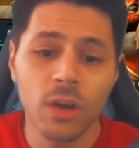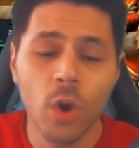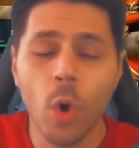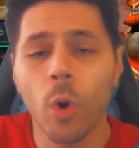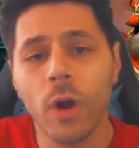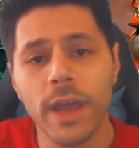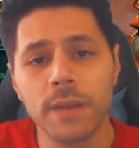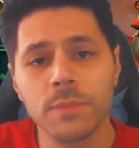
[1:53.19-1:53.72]

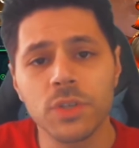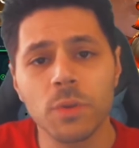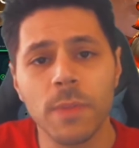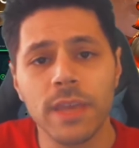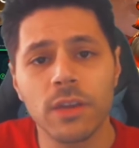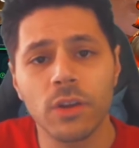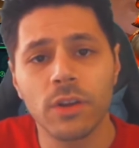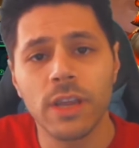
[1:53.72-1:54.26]
Core items will
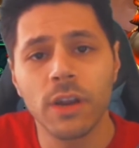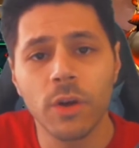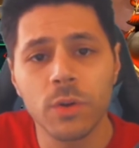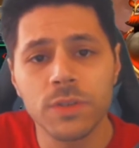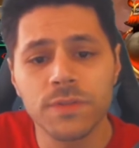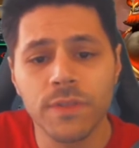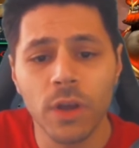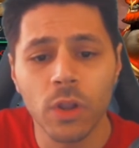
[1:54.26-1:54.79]
make your
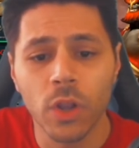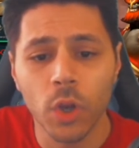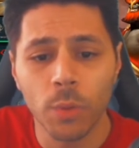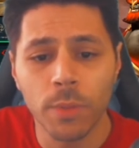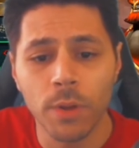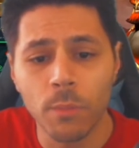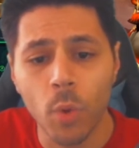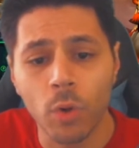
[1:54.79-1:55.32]
heroes feel a little
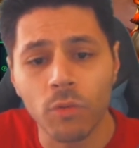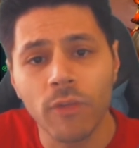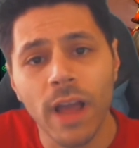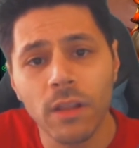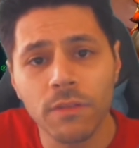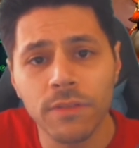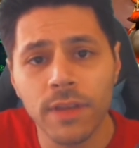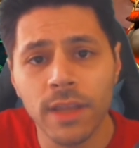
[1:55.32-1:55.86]
bit more
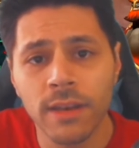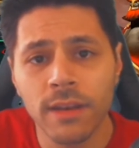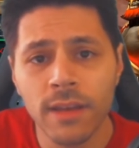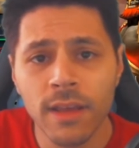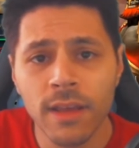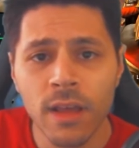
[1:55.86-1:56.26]
relevant,